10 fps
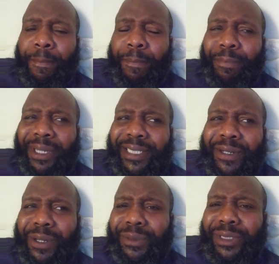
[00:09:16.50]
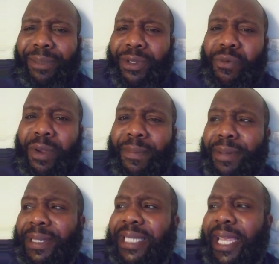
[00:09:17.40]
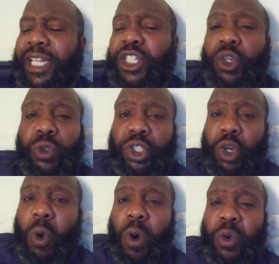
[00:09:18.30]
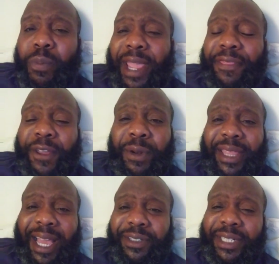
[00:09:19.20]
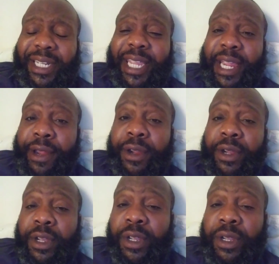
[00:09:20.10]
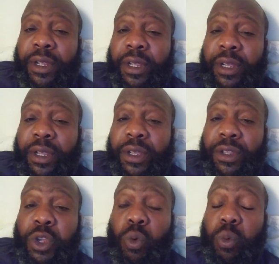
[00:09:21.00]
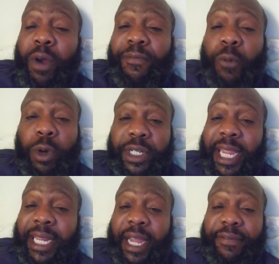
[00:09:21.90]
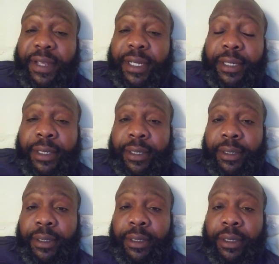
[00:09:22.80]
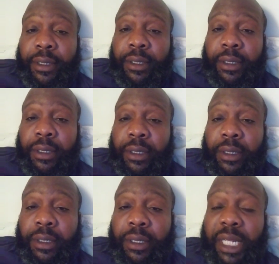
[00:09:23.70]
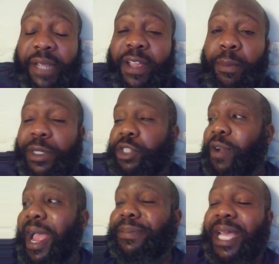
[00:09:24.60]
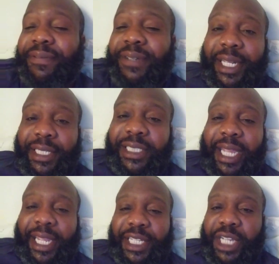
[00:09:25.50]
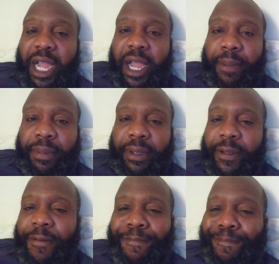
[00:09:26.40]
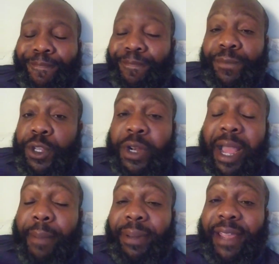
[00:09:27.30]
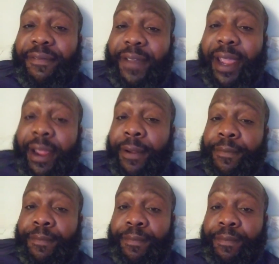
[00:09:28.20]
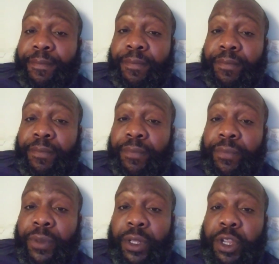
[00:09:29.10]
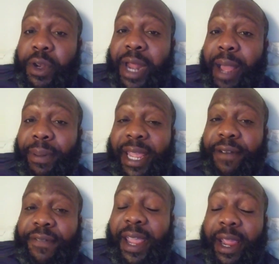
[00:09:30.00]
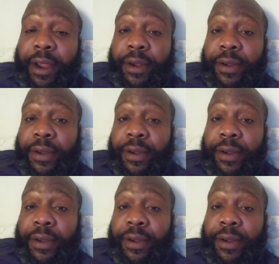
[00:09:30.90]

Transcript: But, some of you women be taking dudes to court who make $30,000 a year. You want 14 of it. Leave him with scraps, have to get a second job. You're not playing fair. You're not playing fair.